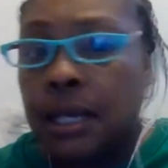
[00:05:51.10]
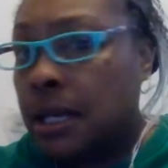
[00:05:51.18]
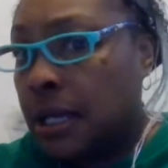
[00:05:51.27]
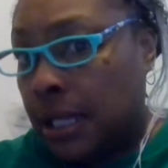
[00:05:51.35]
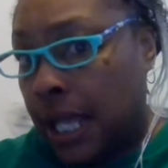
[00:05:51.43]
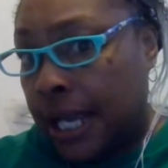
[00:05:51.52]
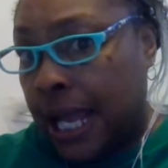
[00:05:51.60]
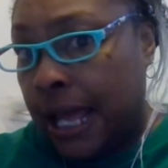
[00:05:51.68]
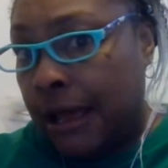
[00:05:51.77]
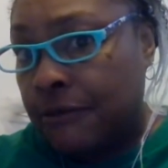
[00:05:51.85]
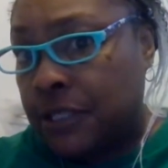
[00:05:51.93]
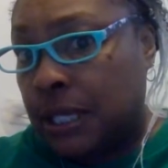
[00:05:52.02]
Like, I
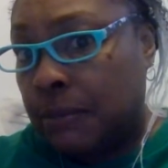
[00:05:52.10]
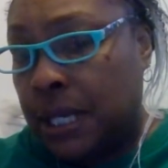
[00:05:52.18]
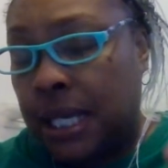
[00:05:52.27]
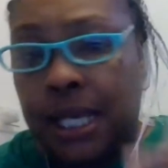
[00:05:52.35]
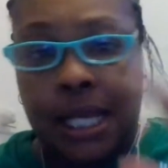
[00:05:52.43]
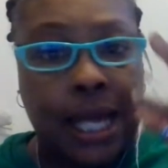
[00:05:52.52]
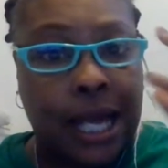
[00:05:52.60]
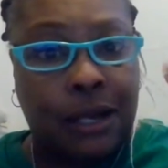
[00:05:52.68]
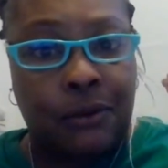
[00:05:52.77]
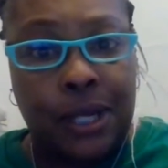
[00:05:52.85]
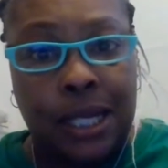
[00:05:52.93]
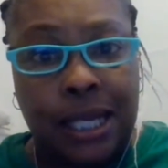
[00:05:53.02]
have some in there that got
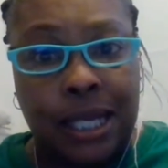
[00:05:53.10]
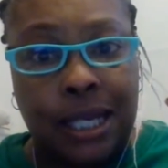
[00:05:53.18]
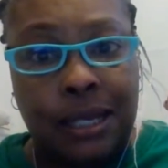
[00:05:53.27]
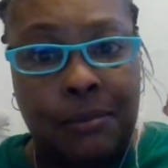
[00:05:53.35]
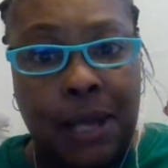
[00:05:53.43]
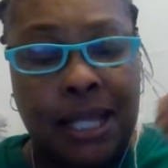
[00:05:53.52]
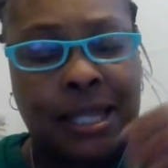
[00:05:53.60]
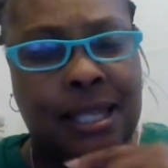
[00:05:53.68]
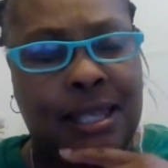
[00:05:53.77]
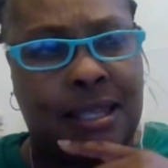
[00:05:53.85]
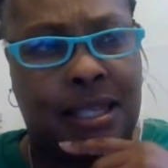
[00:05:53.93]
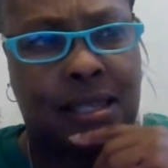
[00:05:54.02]
green in them, I
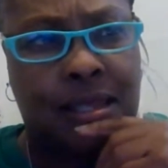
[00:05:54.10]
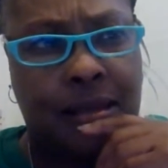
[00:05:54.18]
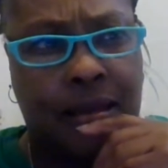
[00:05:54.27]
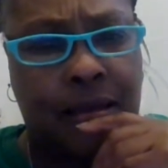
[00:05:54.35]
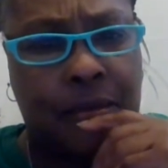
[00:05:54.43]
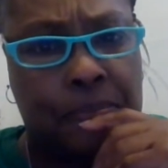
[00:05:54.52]
think.